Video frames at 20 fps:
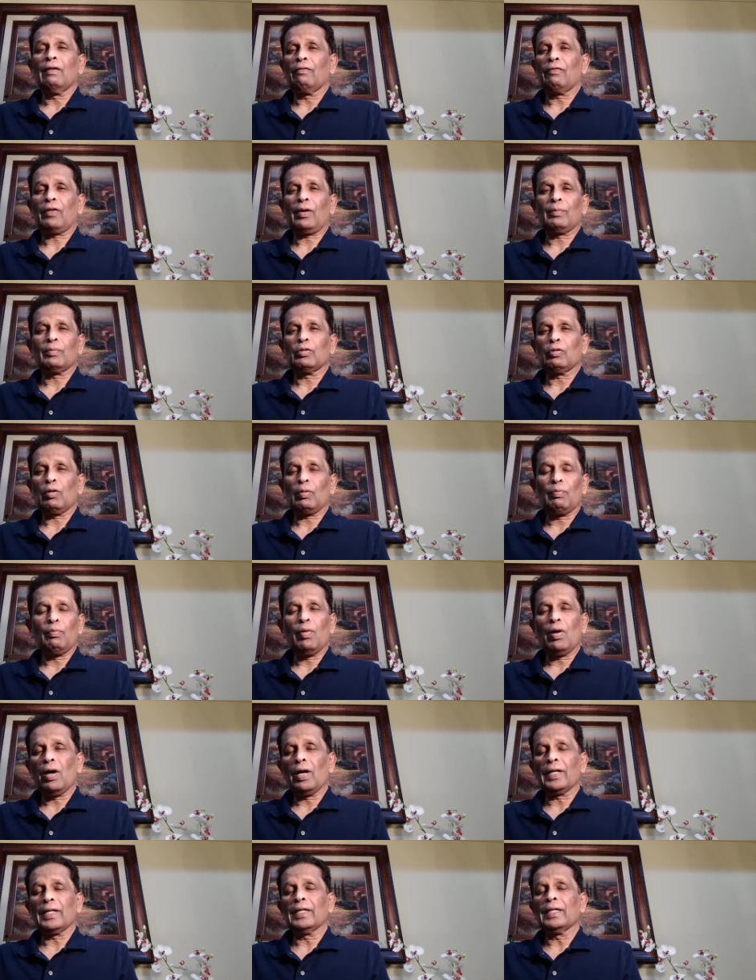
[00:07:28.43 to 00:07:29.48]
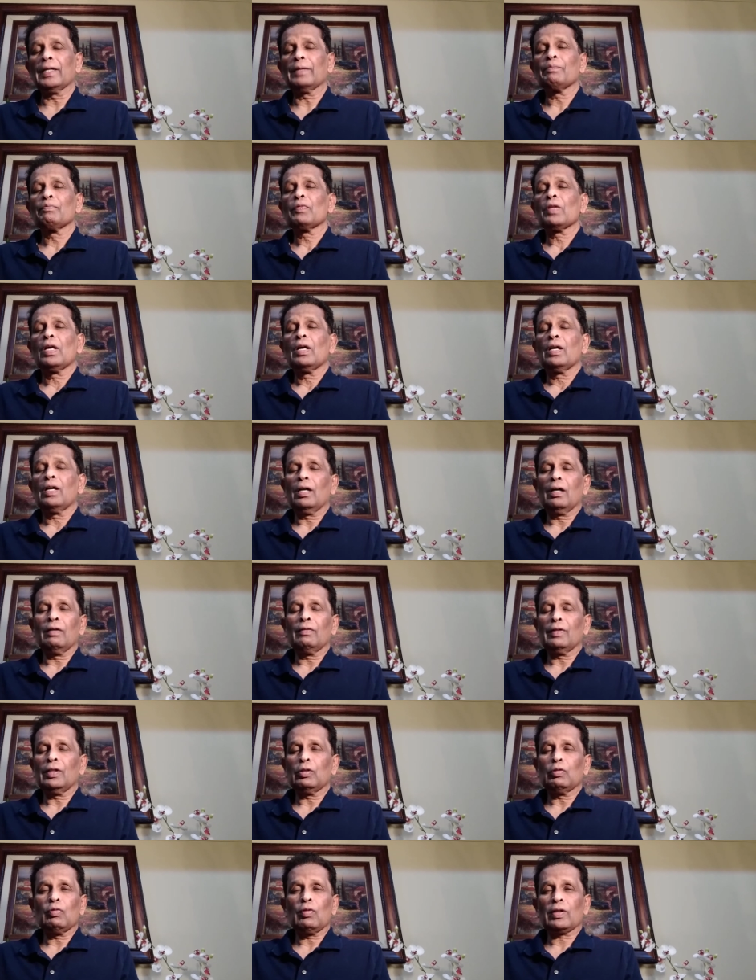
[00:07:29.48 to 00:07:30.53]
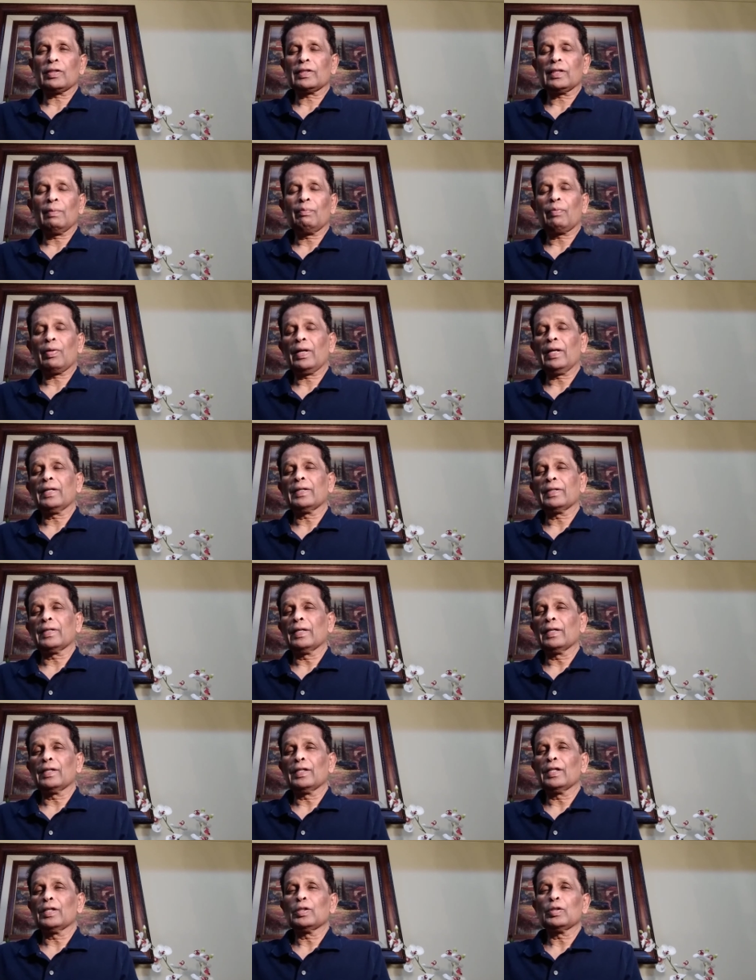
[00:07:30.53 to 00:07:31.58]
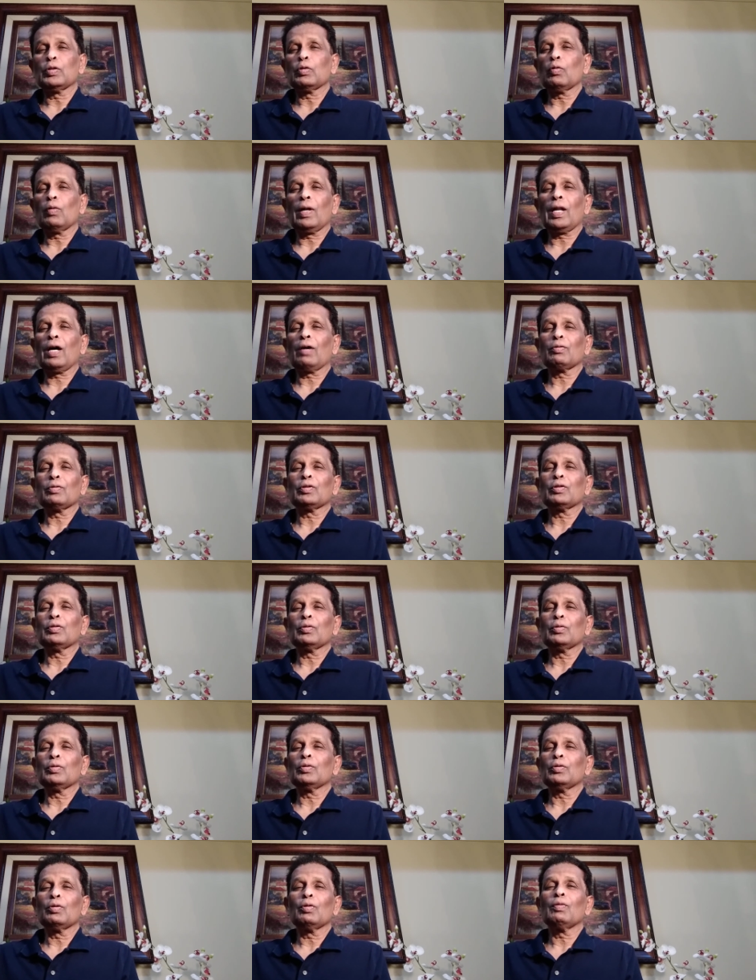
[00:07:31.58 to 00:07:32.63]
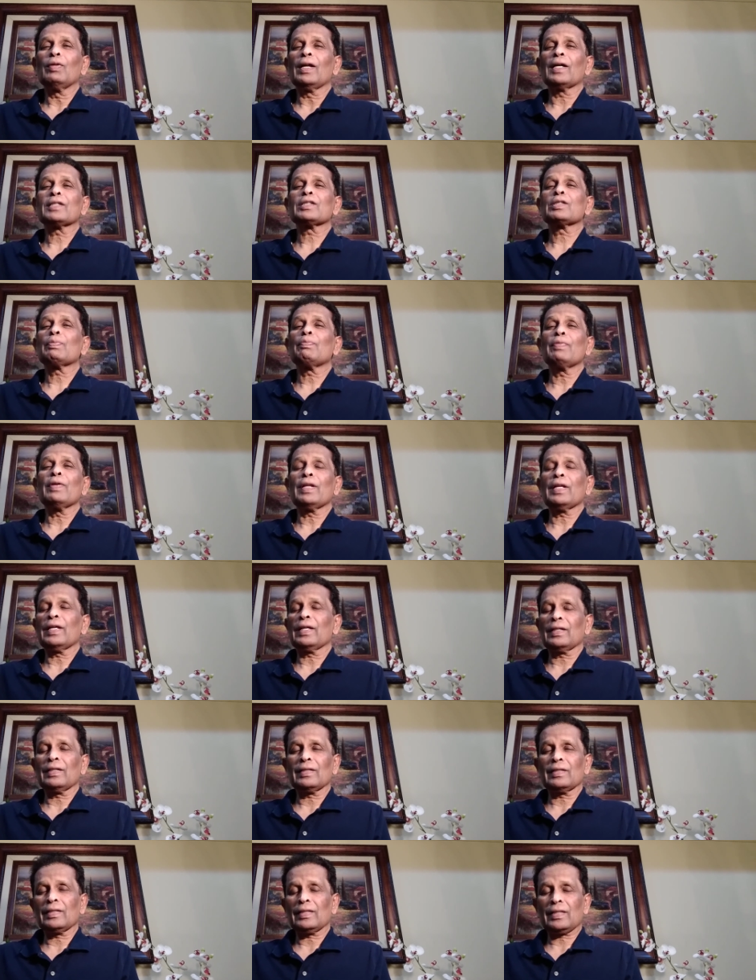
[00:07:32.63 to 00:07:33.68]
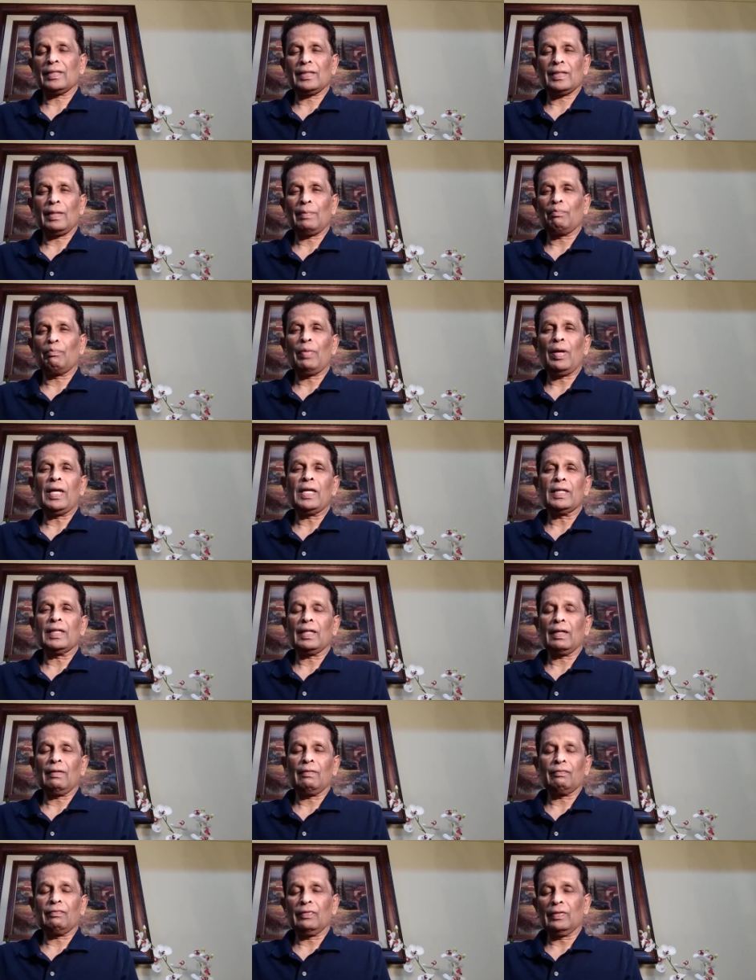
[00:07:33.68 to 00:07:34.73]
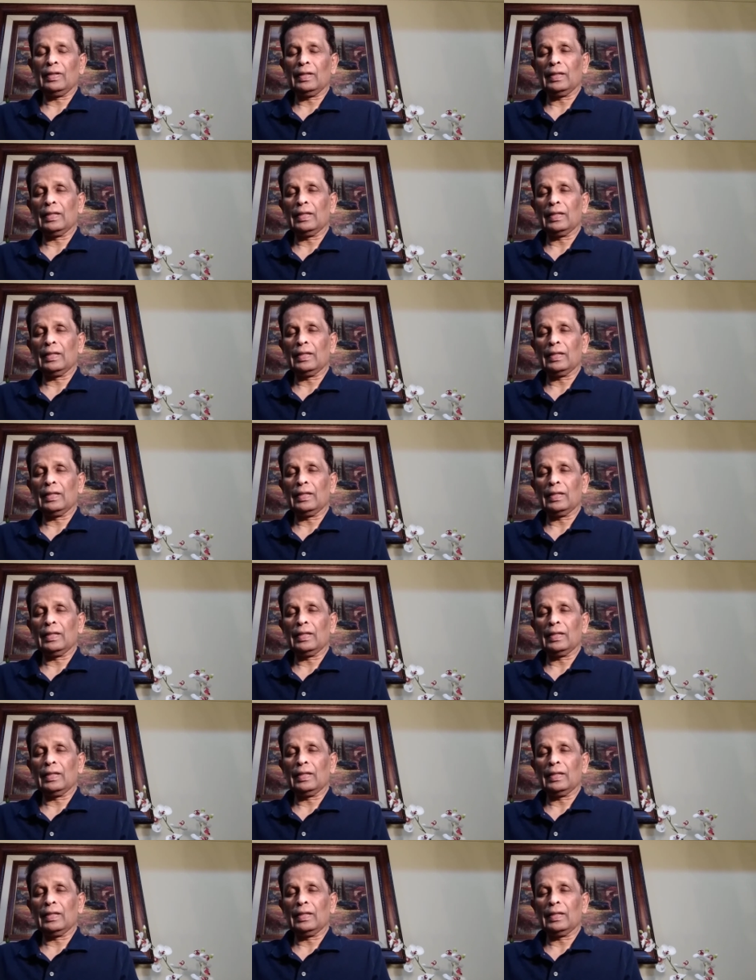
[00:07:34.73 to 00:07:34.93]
from your body, when you are separated, then you'll experience the pain of